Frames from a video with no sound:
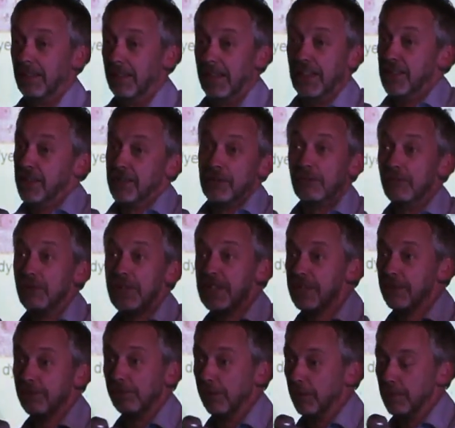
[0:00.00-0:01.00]
that's the
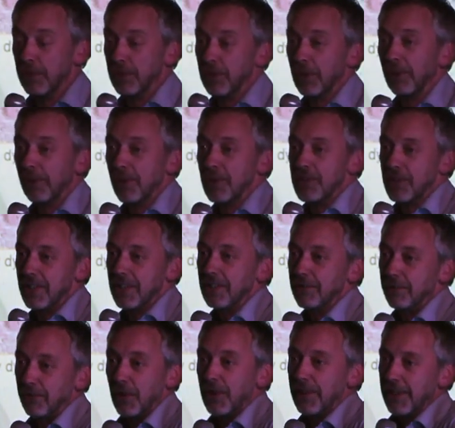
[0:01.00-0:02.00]
reason for pathology,
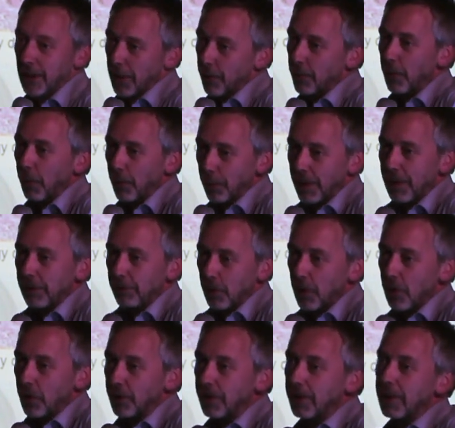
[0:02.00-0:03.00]
is find out what went
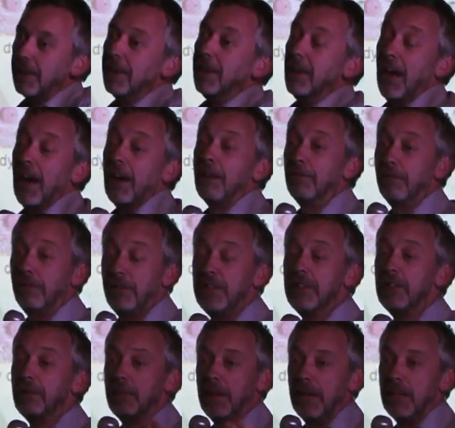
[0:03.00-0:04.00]
wrong and
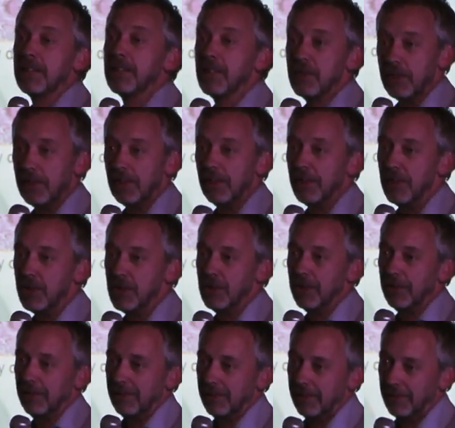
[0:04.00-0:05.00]
feed it back to the
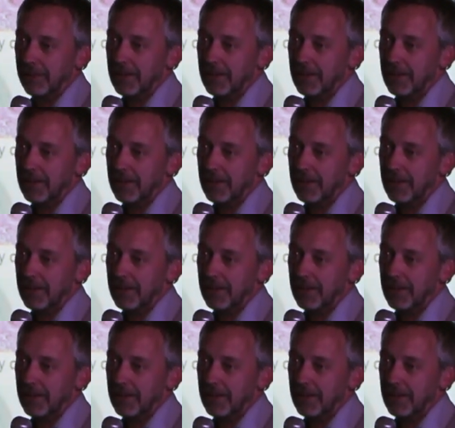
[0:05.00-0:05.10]
clinician.